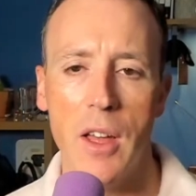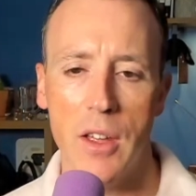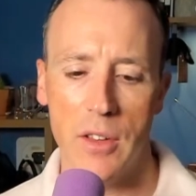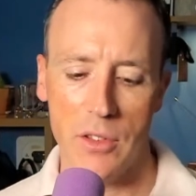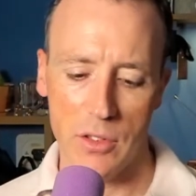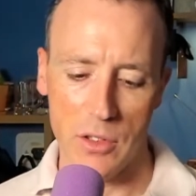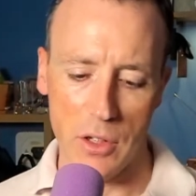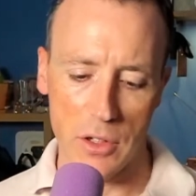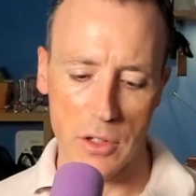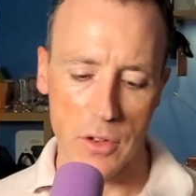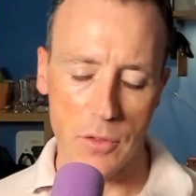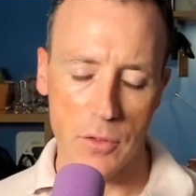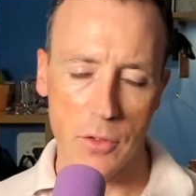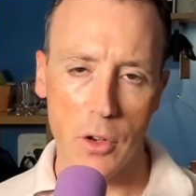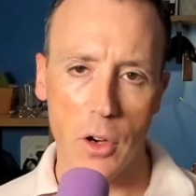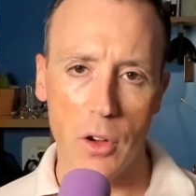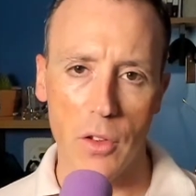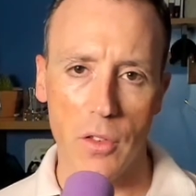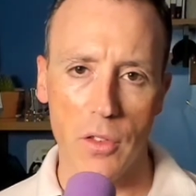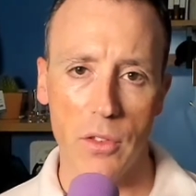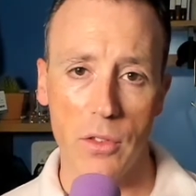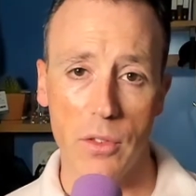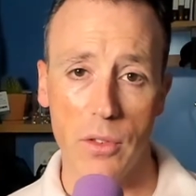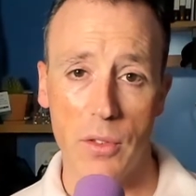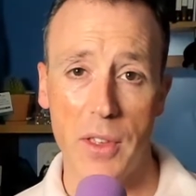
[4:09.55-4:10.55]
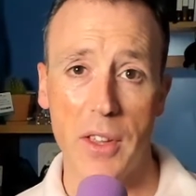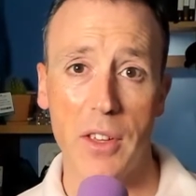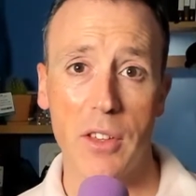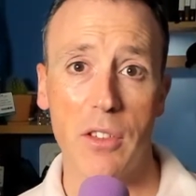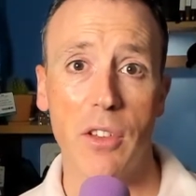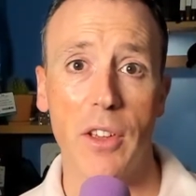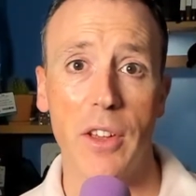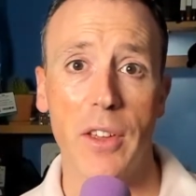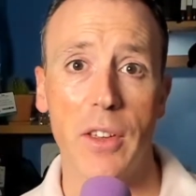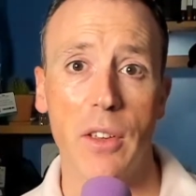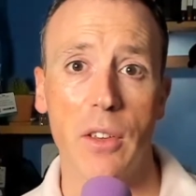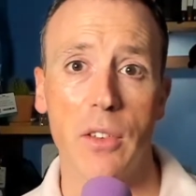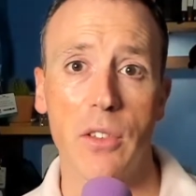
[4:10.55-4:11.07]
So you've got things
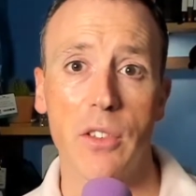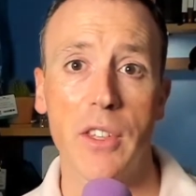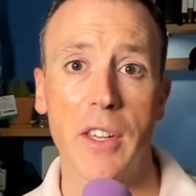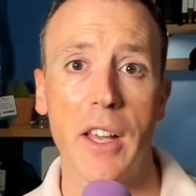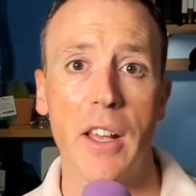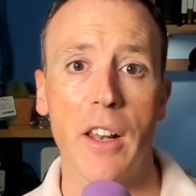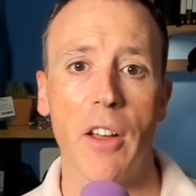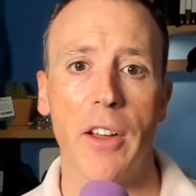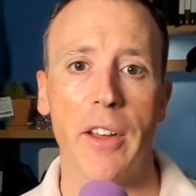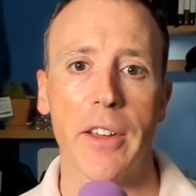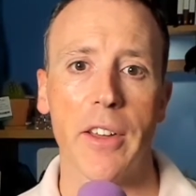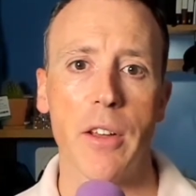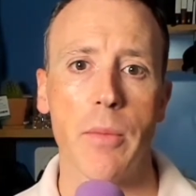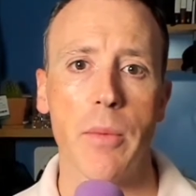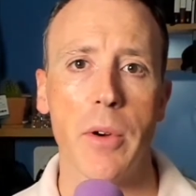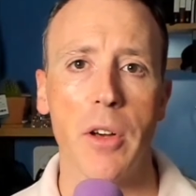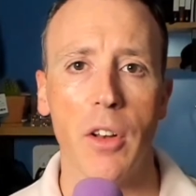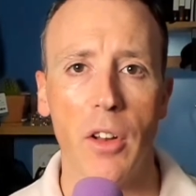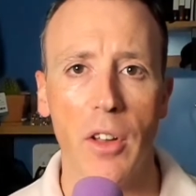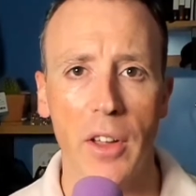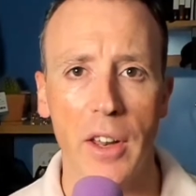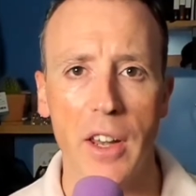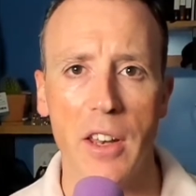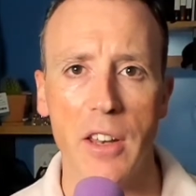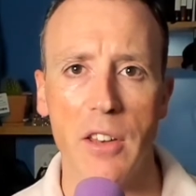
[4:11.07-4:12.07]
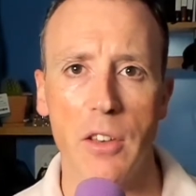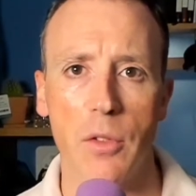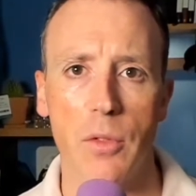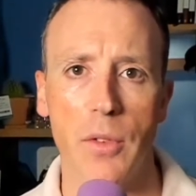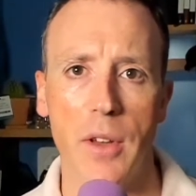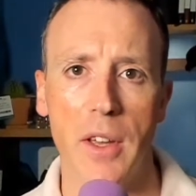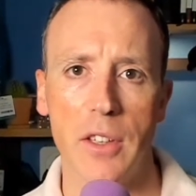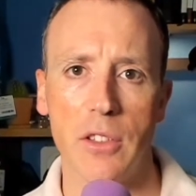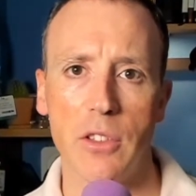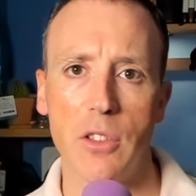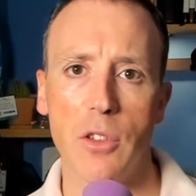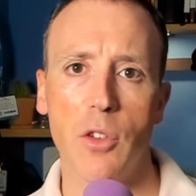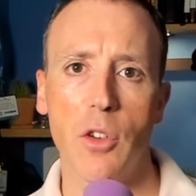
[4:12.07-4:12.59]
like CLI, command line
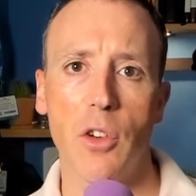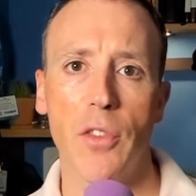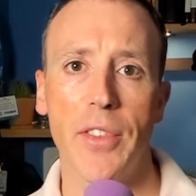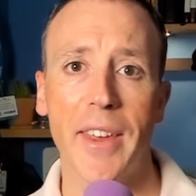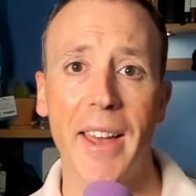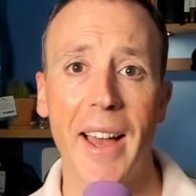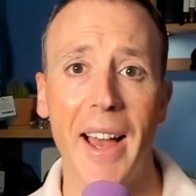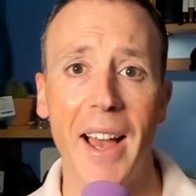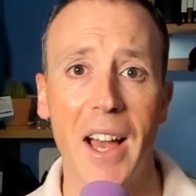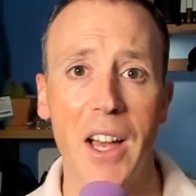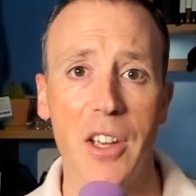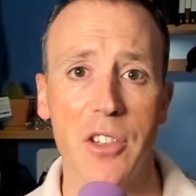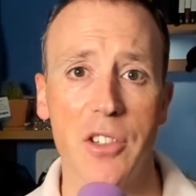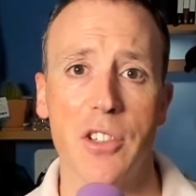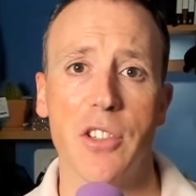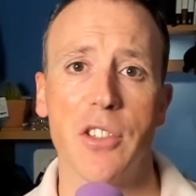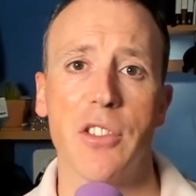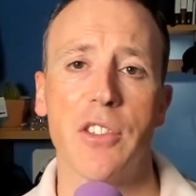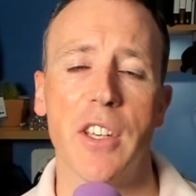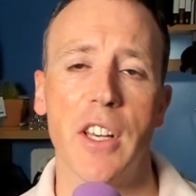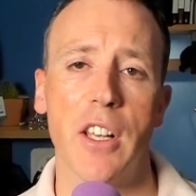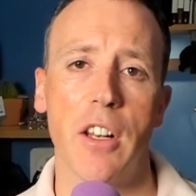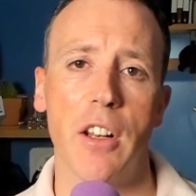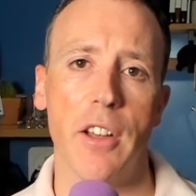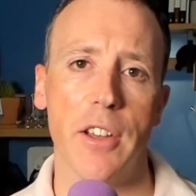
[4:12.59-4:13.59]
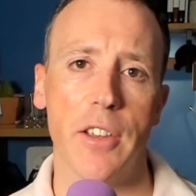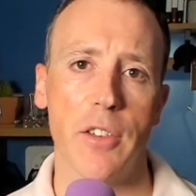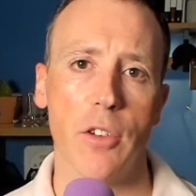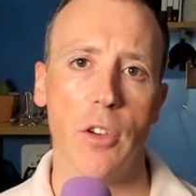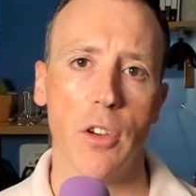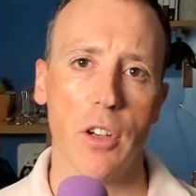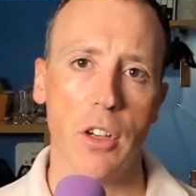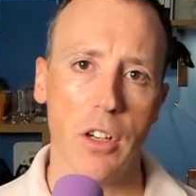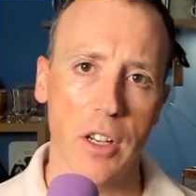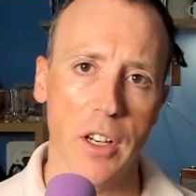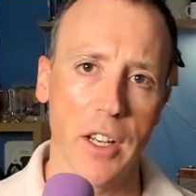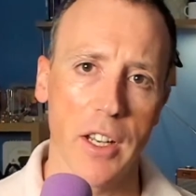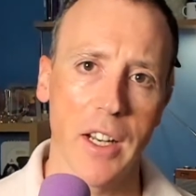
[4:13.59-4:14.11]
interface. You've got the Azure CLI. You've
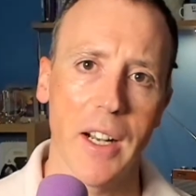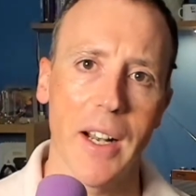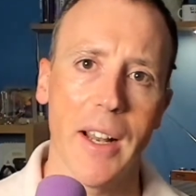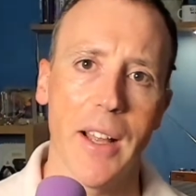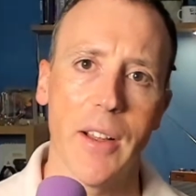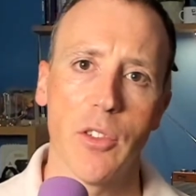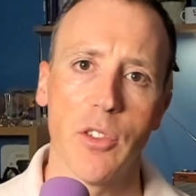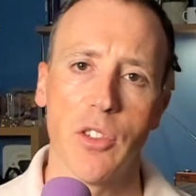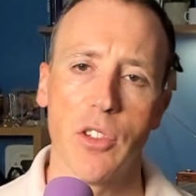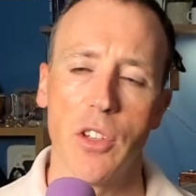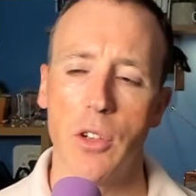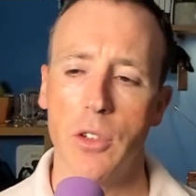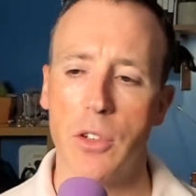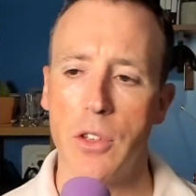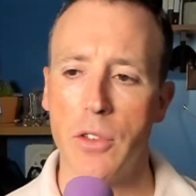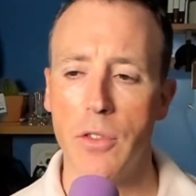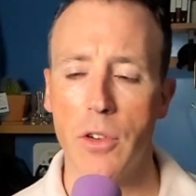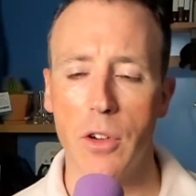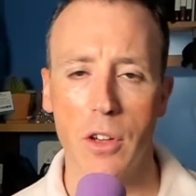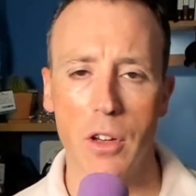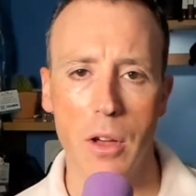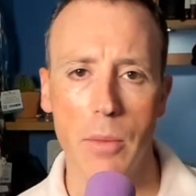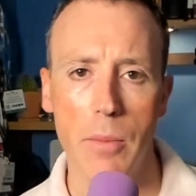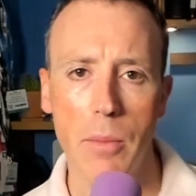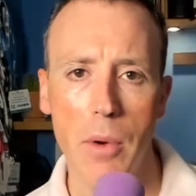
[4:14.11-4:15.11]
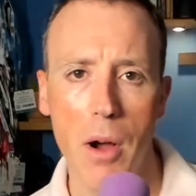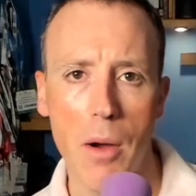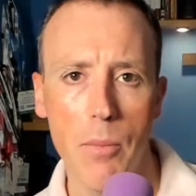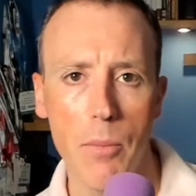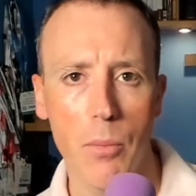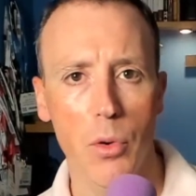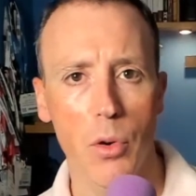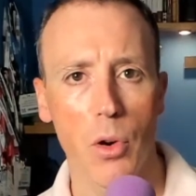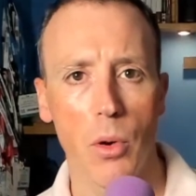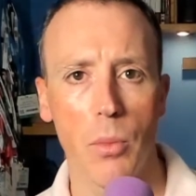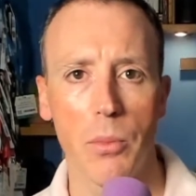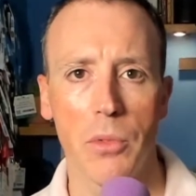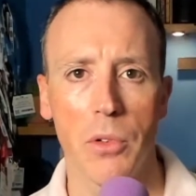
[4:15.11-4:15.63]
got kind of Cloud Shell. You've got command
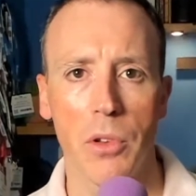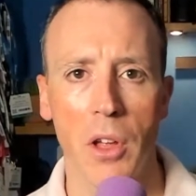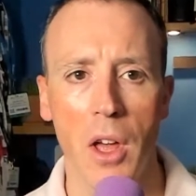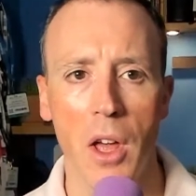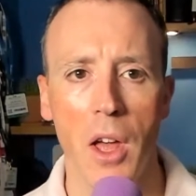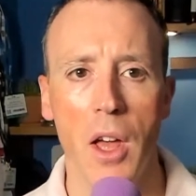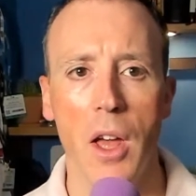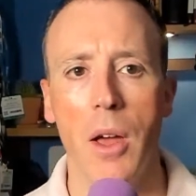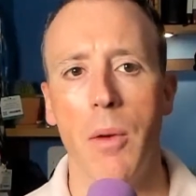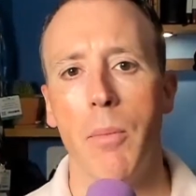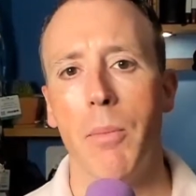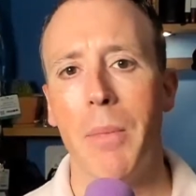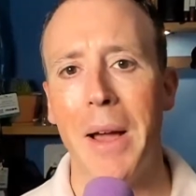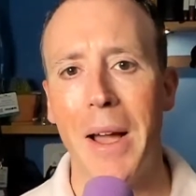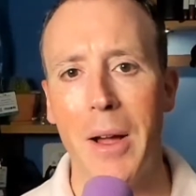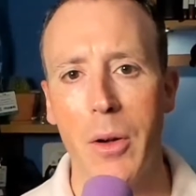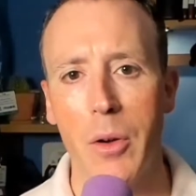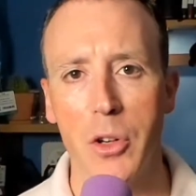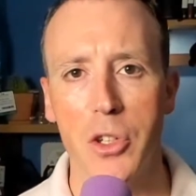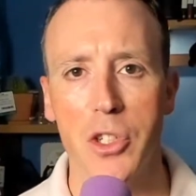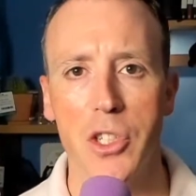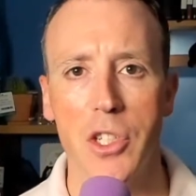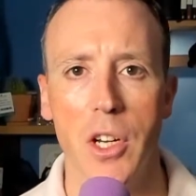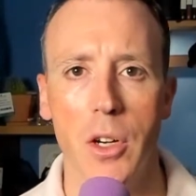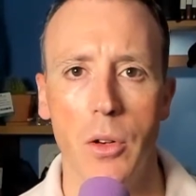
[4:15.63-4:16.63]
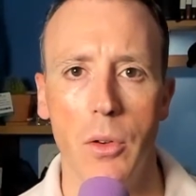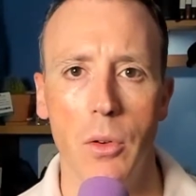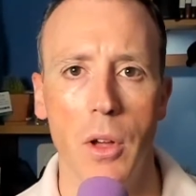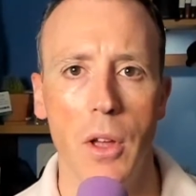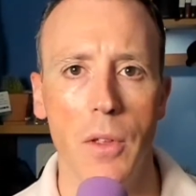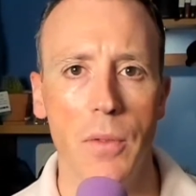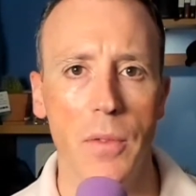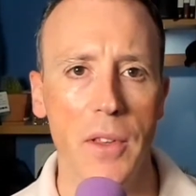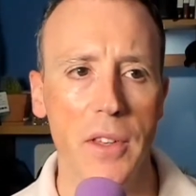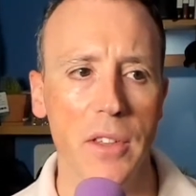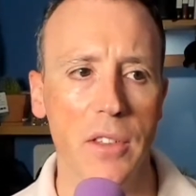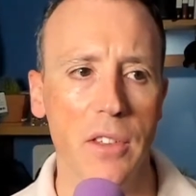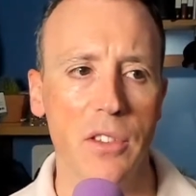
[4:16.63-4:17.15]
prompt, PowerShell.
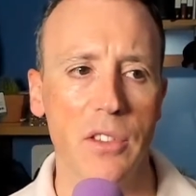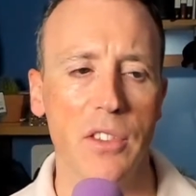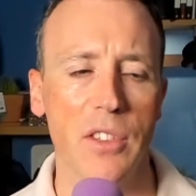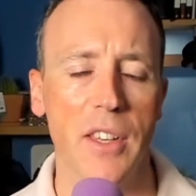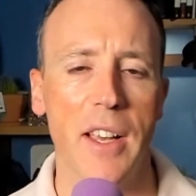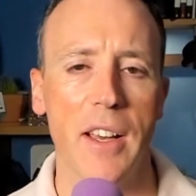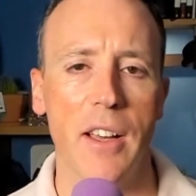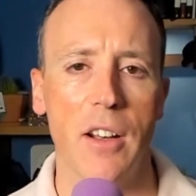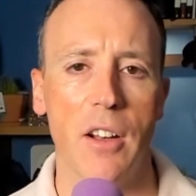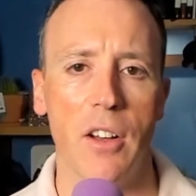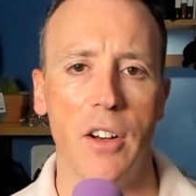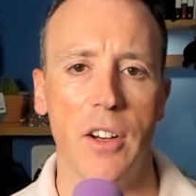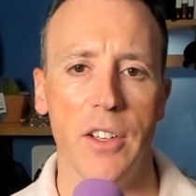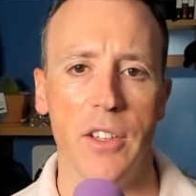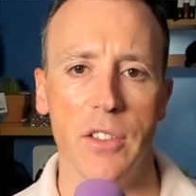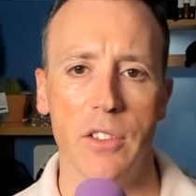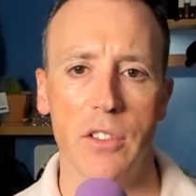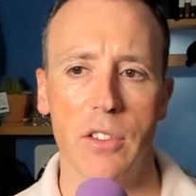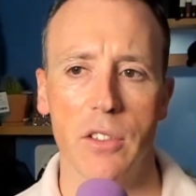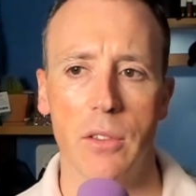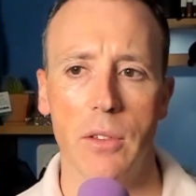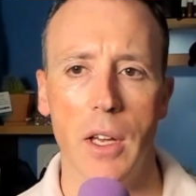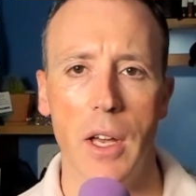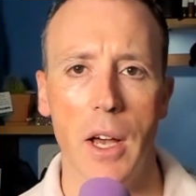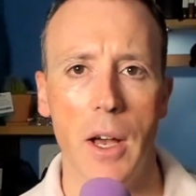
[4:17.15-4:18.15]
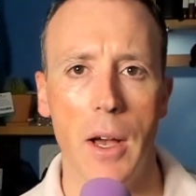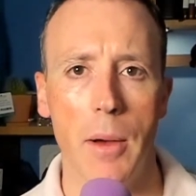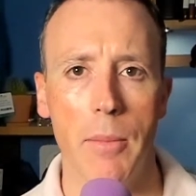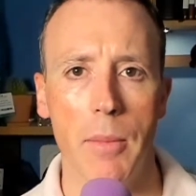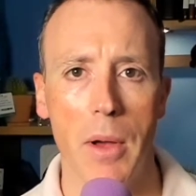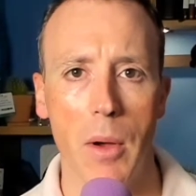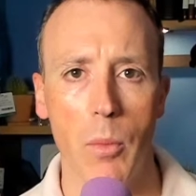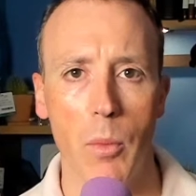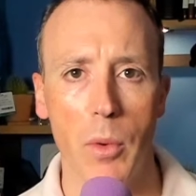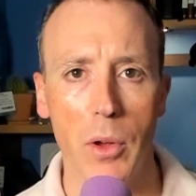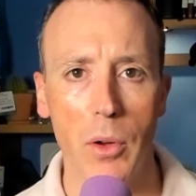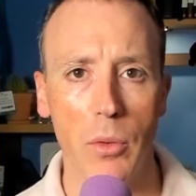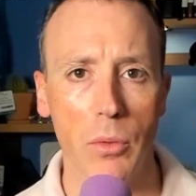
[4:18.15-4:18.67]
These are CLIs,
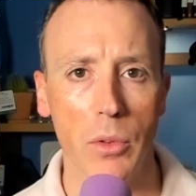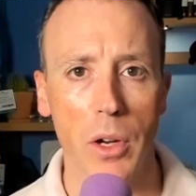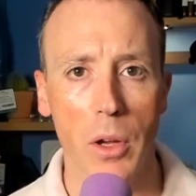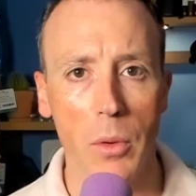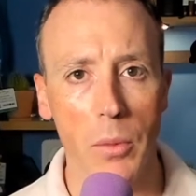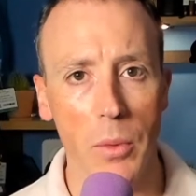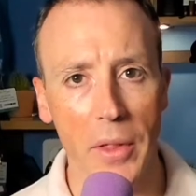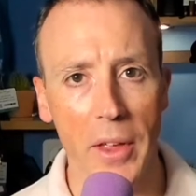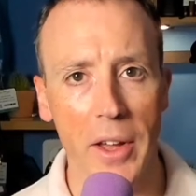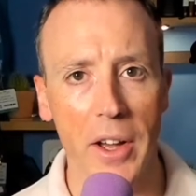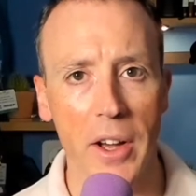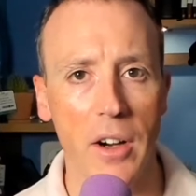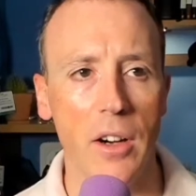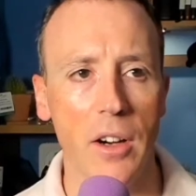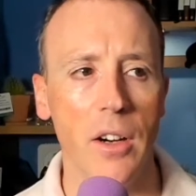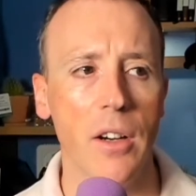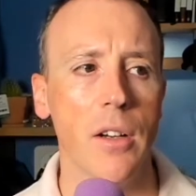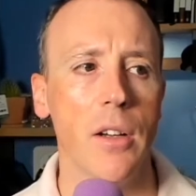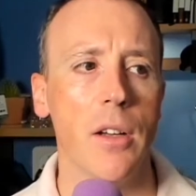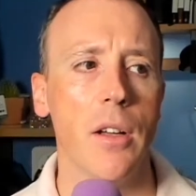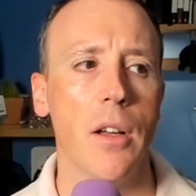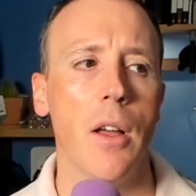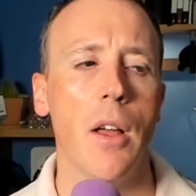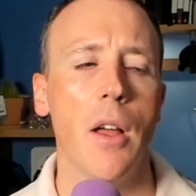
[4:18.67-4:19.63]
and we all know what they are.